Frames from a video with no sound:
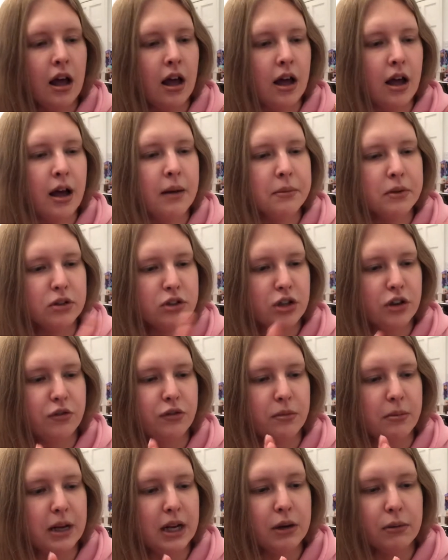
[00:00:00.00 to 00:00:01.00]
I'm not too
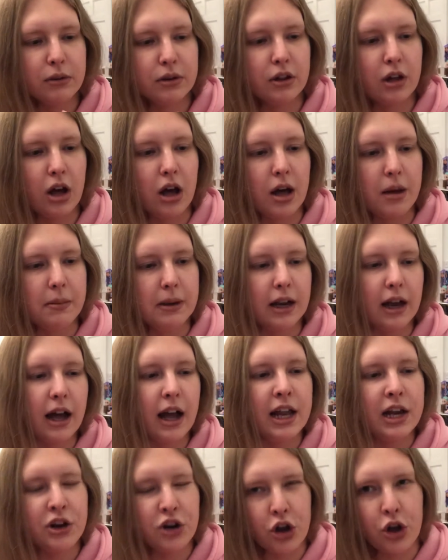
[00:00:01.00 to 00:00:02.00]
familiar with Kirby.
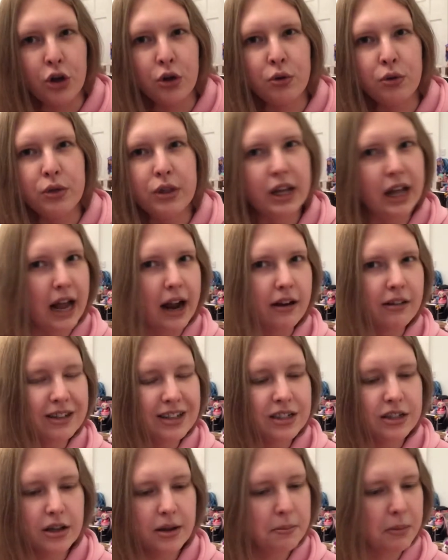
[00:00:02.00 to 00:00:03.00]
Like, I know the
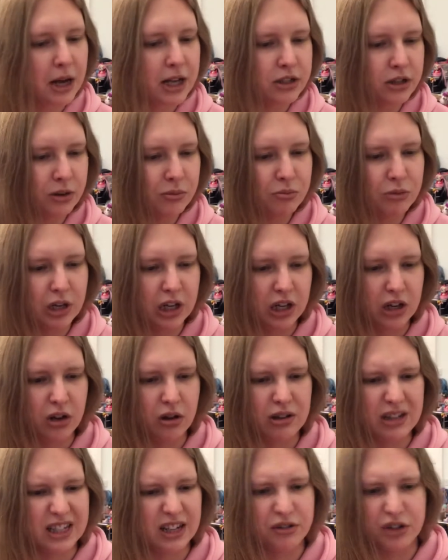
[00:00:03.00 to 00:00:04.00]
character, but I don't really
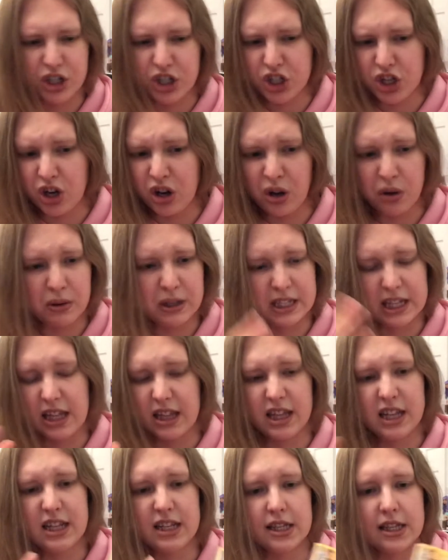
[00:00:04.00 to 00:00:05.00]
know, is there a show, is
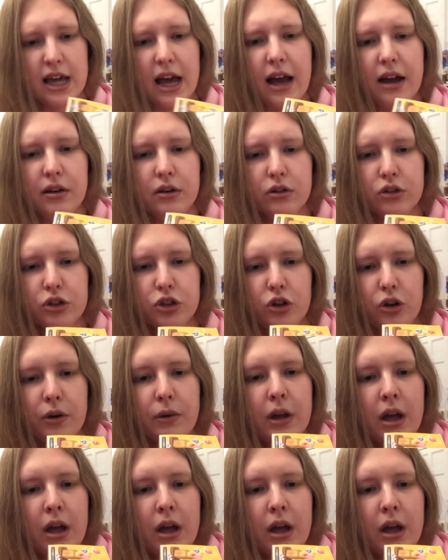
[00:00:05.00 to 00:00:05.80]
there this, that, not sure.